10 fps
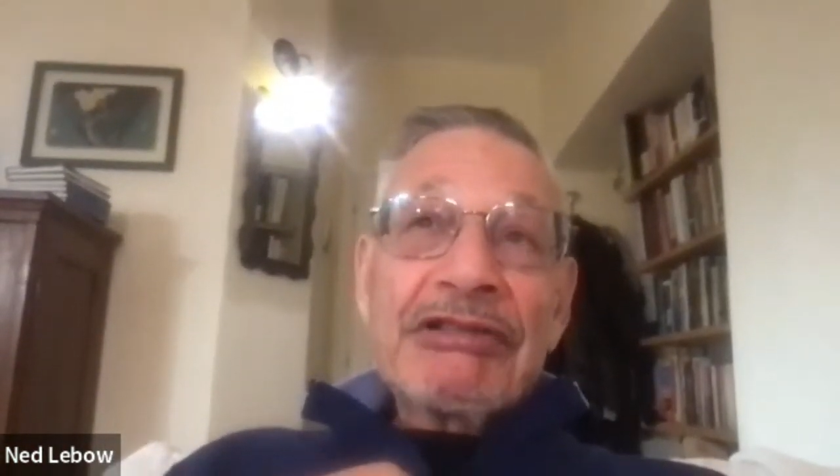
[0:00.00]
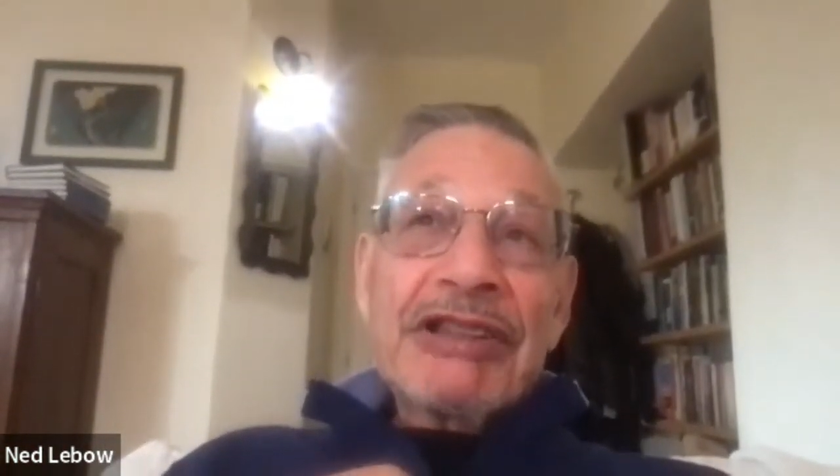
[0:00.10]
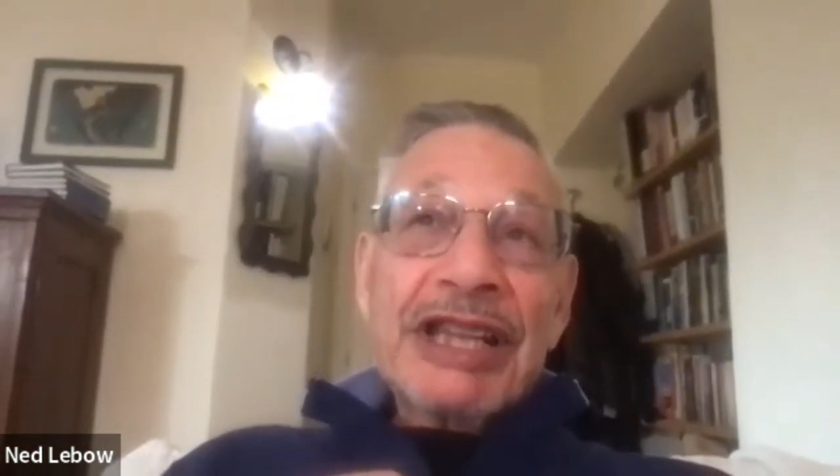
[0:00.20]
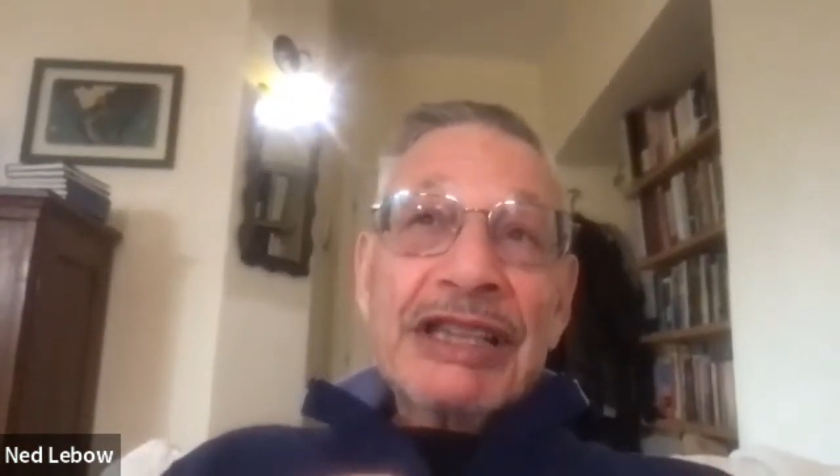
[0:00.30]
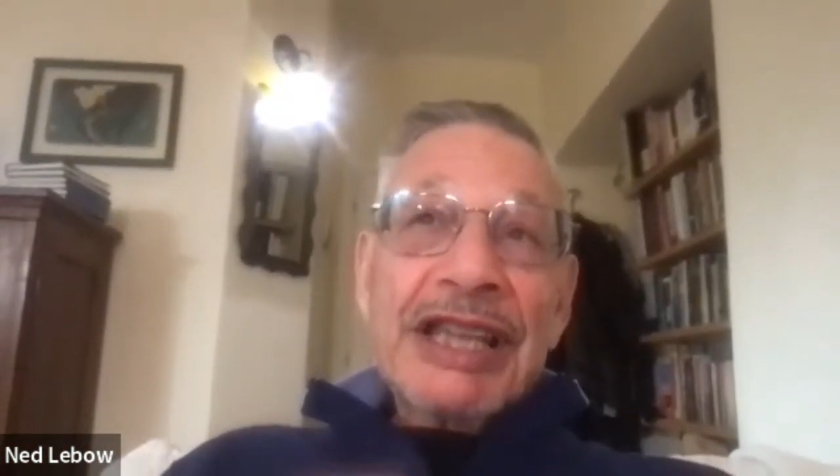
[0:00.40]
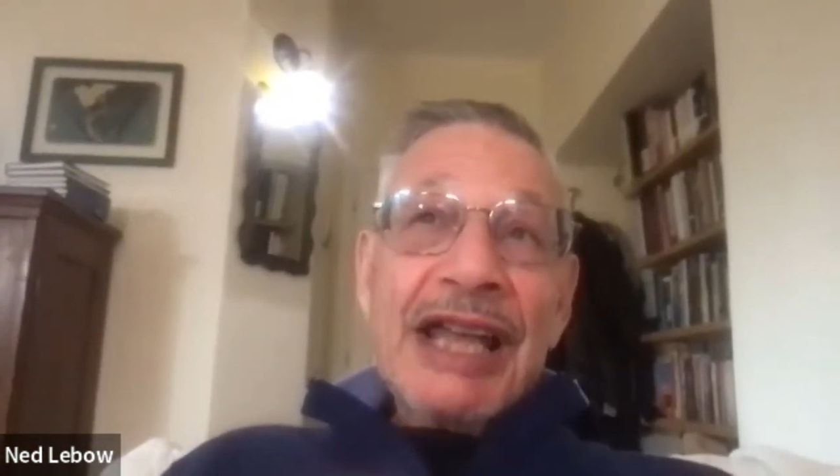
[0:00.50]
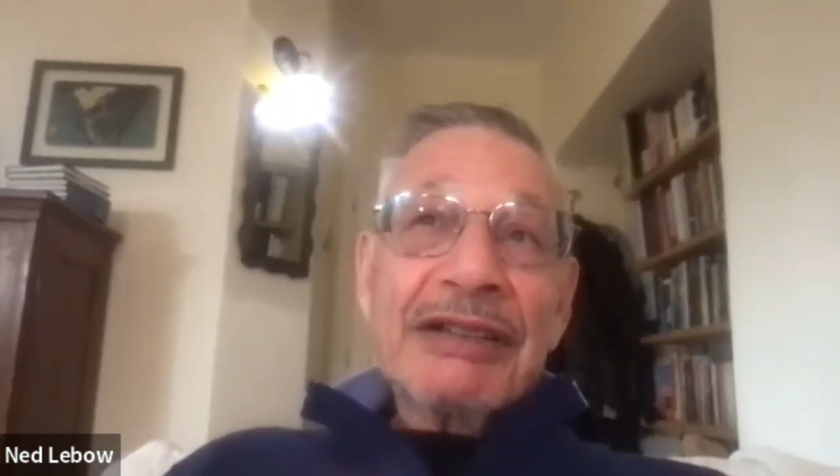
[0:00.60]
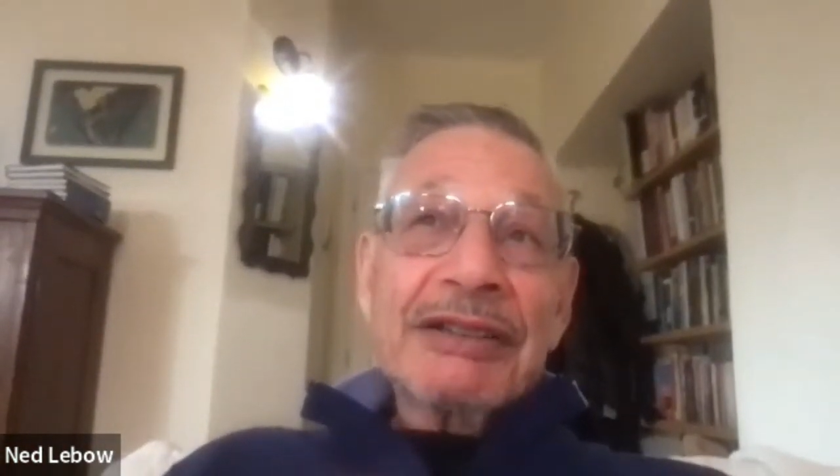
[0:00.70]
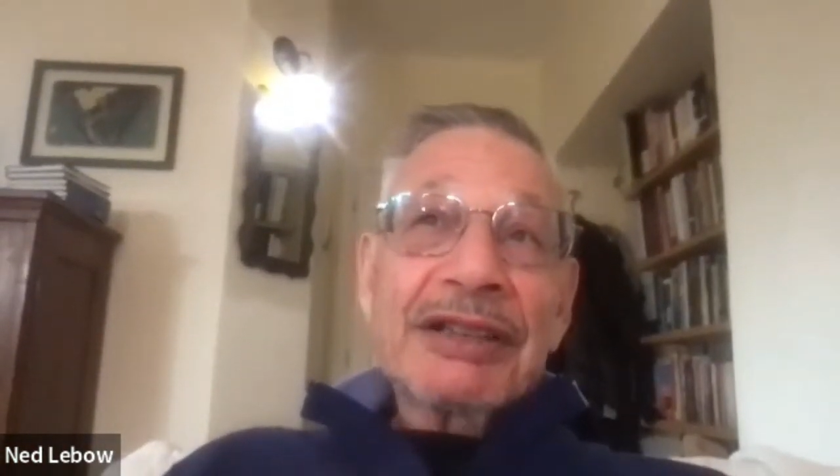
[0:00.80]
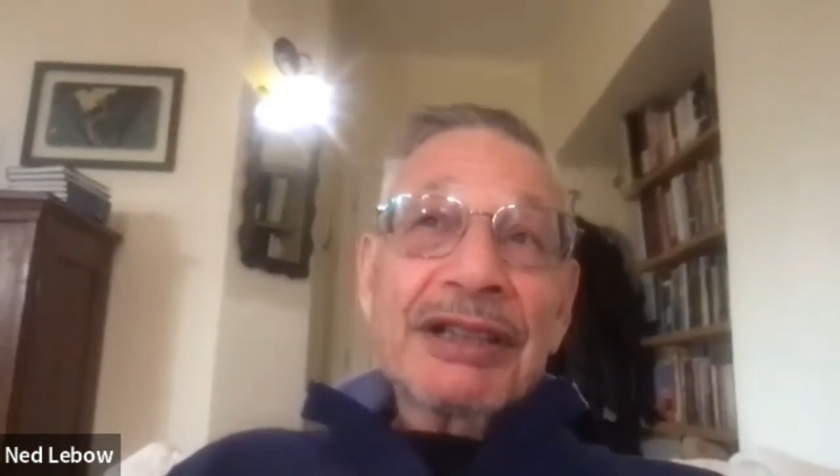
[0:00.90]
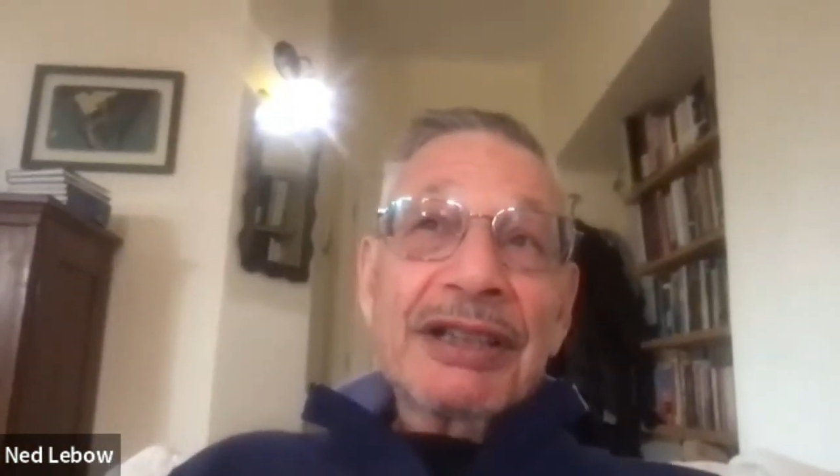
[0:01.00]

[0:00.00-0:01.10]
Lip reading: that that